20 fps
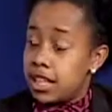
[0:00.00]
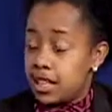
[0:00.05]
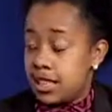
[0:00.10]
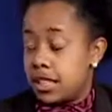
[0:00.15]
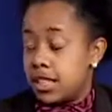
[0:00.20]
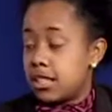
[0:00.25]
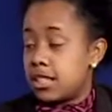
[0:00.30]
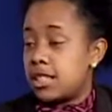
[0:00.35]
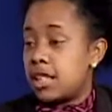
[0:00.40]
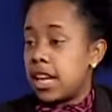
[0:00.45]

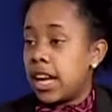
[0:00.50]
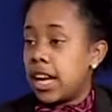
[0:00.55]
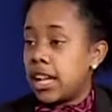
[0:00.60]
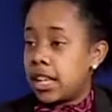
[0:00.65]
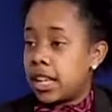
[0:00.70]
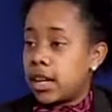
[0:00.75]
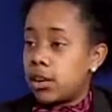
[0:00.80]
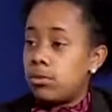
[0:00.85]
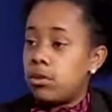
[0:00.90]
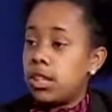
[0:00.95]
did say,
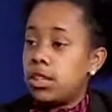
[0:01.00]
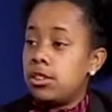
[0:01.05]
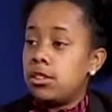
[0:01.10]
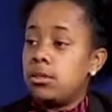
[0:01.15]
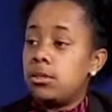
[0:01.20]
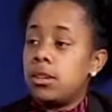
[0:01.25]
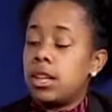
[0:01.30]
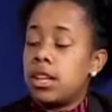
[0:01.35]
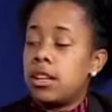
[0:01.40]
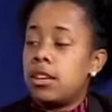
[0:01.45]
like, we
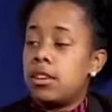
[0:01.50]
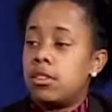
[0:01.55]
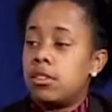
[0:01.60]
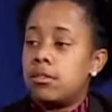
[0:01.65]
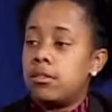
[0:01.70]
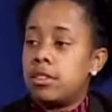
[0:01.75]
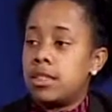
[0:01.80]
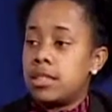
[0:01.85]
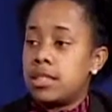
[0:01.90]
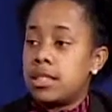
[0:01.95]
do
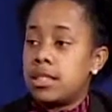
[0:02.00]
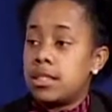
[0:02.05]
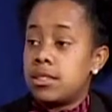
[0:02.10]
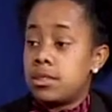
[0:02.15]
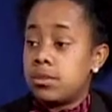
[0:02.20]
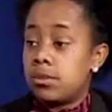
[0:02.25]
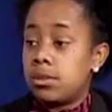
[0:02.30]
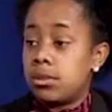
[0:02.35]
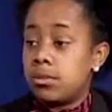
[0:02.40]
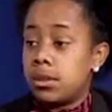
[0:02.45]
in-home
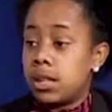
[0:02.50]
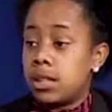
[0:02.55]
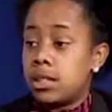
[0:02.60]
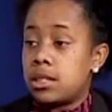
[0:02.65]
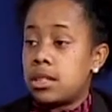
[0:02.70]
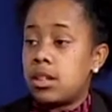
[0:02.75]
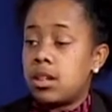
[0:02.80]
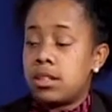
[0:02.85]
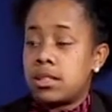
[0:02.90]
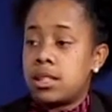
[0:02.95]
visits where we
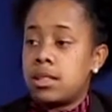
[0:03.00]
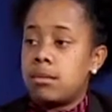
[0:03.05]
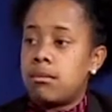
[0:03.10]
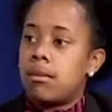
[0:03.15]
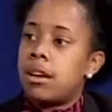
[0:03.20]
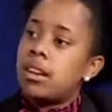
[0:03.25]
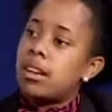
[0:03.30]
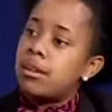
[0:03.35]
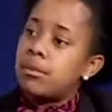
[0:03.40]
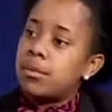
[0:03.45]
talk to the
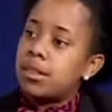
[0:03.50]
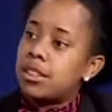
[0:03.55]
mom,